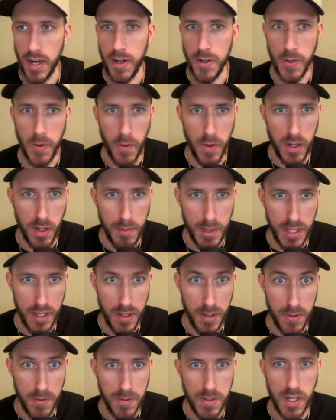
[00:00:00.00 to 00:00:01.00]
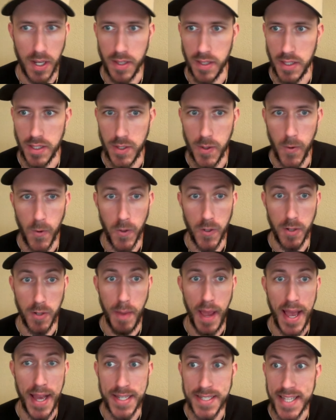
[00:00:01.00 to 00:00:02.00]
are going to be used on these
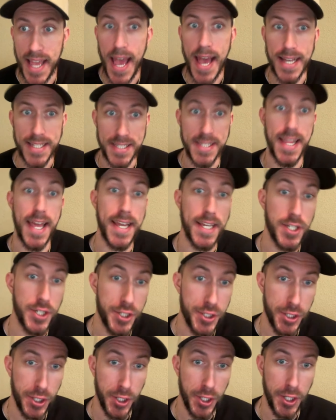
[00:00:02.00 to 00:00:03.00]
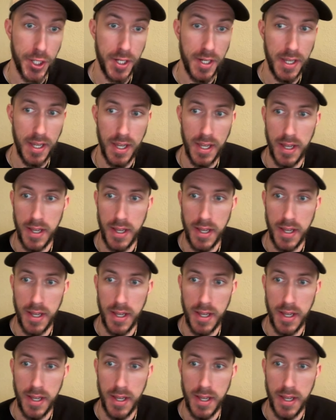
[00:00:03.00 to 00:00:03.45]
quarterbacks, as they should.